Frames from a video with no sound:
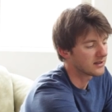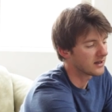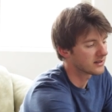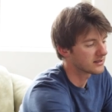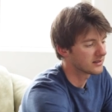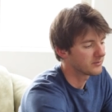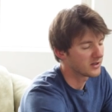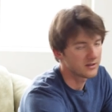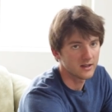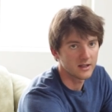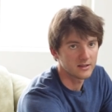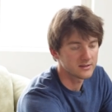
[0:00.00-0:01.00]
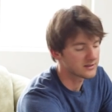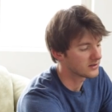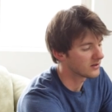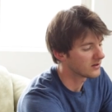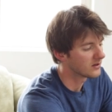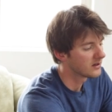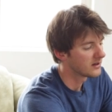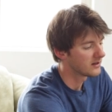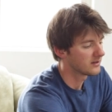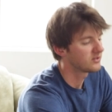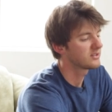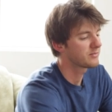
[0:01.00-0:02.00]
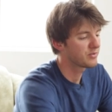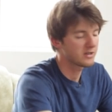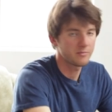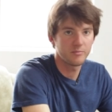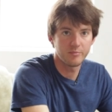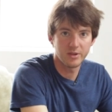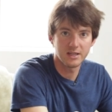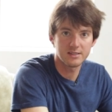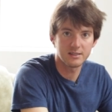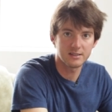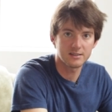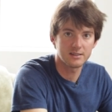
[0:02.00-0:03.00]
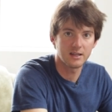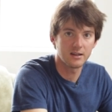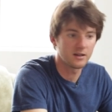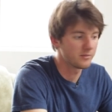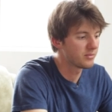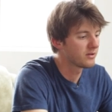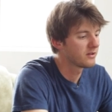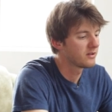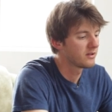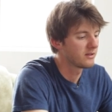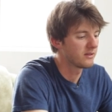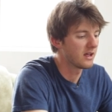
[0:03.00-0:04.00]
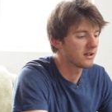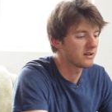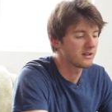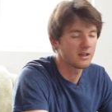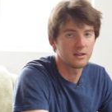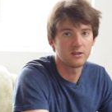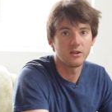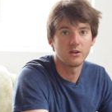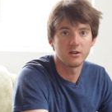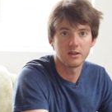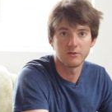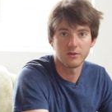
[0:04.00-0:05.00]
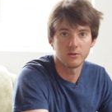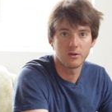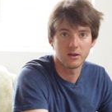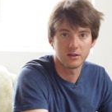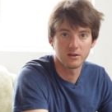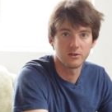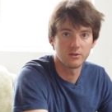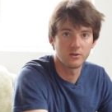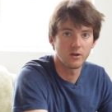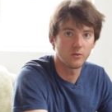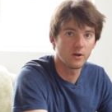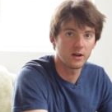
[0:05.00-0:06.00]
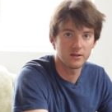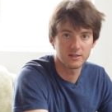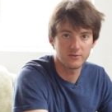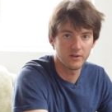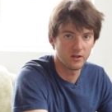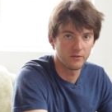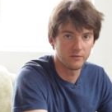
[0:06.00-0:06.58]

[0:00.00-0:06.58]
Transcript: not a cinema lens, so it's just a pretty basic setup that could get you going if you're wanting to do a wireless follow